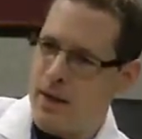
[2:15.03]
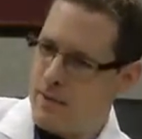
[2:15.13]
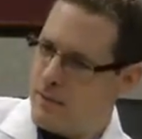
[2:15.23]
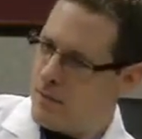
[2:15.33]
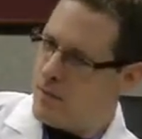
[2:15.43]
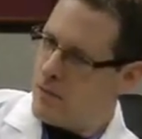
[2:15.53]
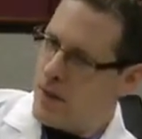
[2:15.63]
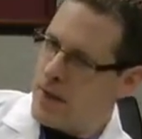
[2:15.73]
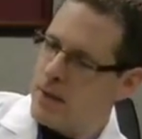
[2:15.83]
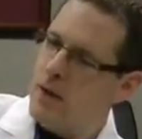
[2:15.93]
kind of
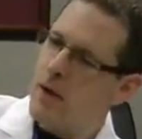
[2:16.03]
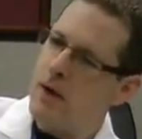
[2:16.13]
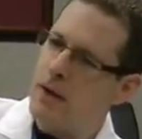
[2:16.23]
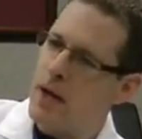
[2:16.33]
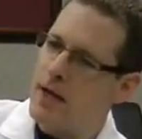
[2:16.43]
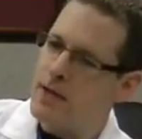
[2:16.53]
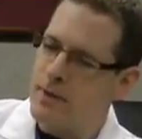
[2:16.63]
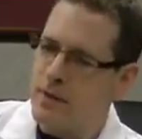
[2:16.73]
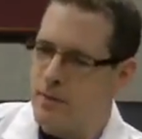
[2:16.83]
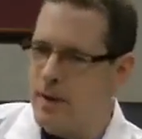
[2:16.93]
running along lines
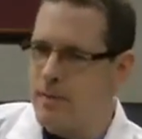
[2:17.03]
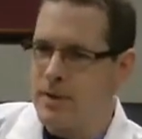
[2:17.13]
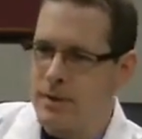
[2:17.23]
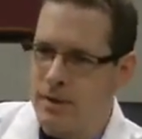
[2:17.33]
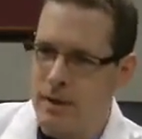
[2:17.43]
with the ribs